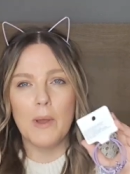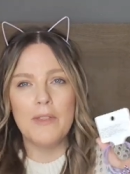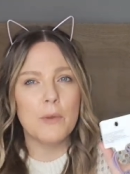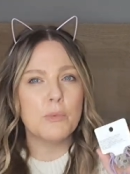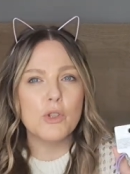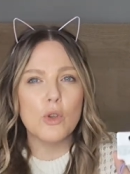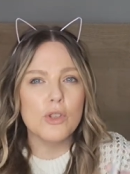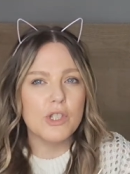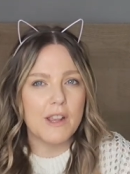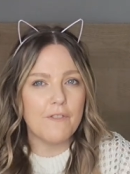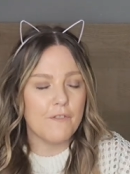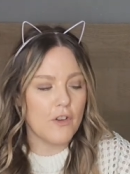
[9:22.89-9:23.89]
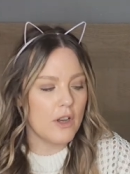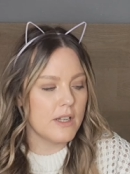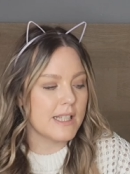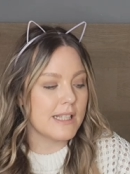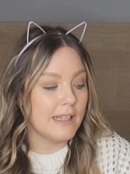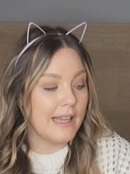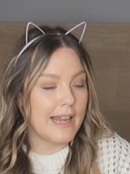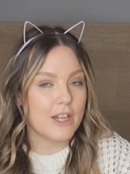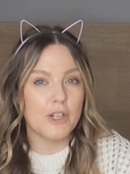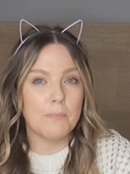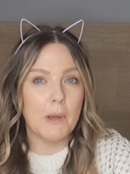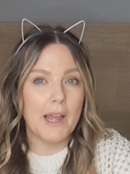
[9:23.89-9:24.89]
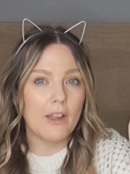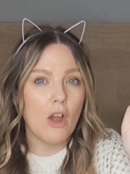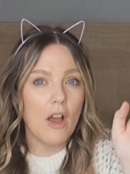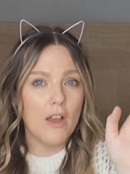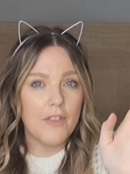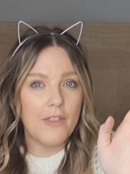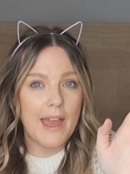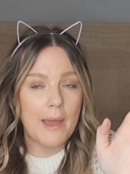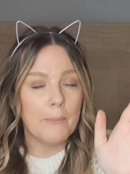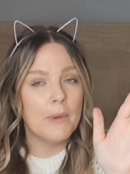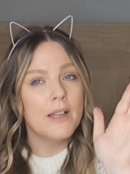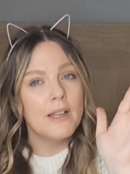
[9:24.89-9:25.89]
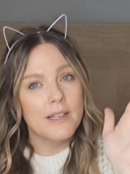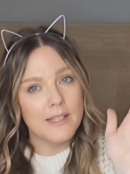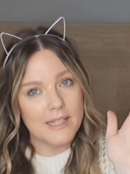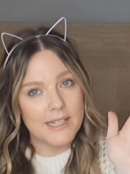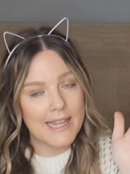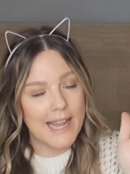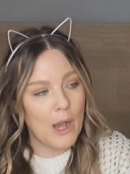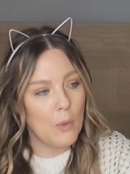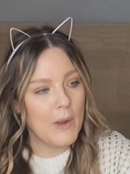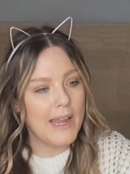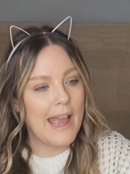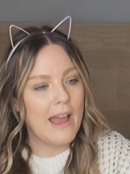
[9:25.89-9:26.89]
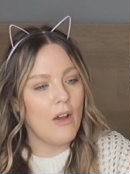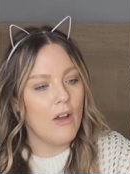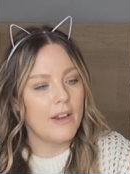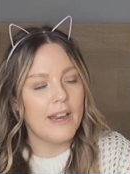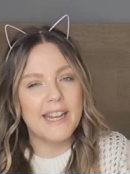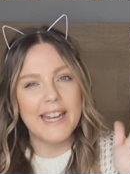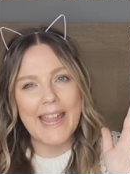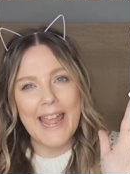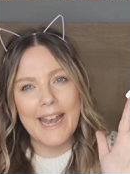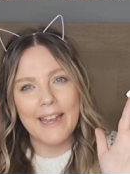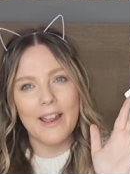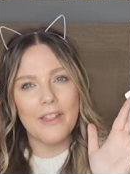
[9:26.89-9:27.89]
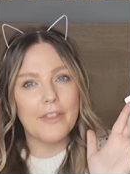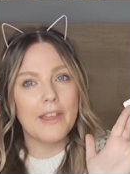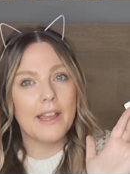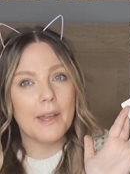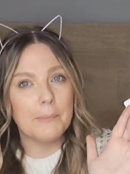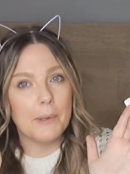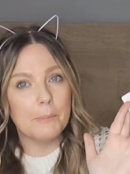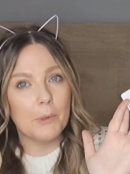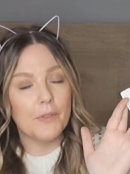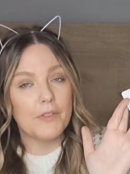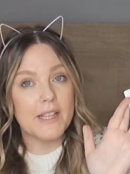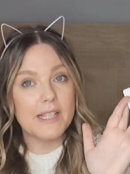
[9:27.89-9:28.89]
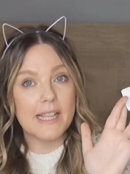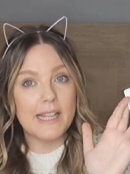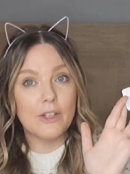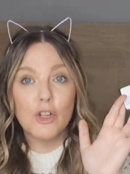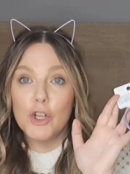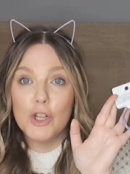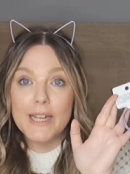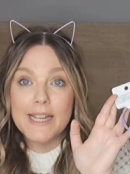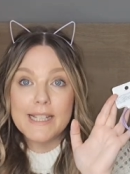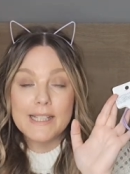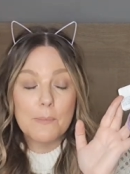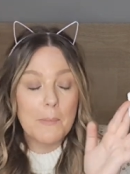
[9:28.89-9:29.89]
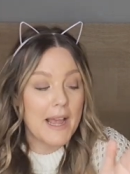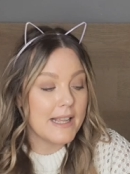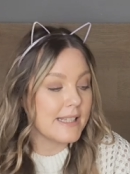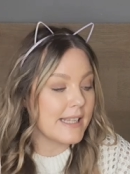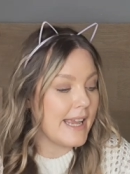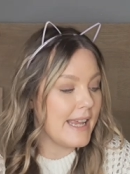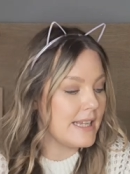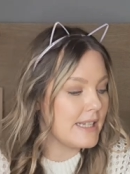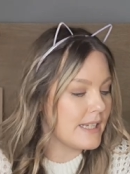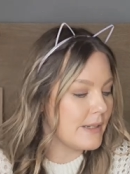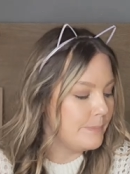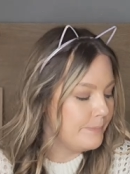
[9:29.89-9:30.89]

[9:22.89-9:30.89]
And there was all different selection, but I got her them to see how we get on. And again, I think I might put this in her Easter basket.